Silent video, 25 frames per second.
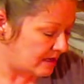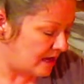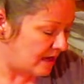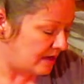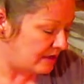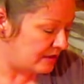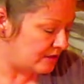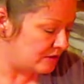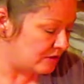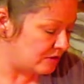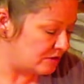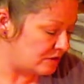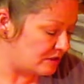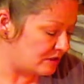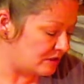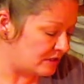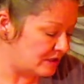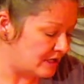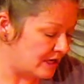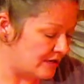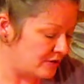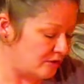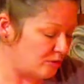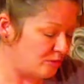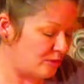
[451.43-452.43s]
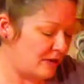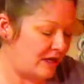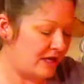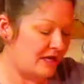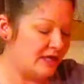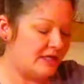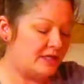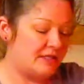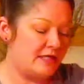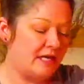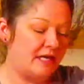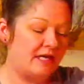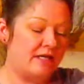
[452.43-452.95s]
I used another
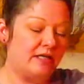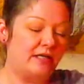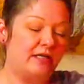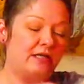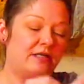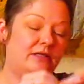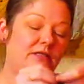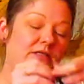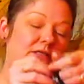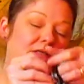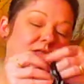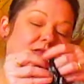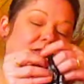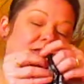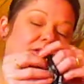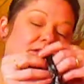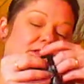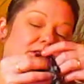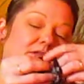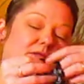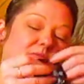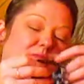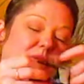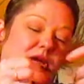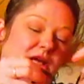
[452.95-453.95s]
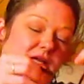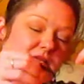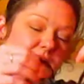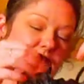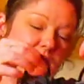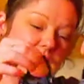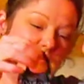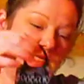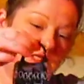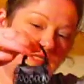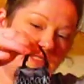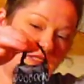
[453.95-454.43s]
bandana to make these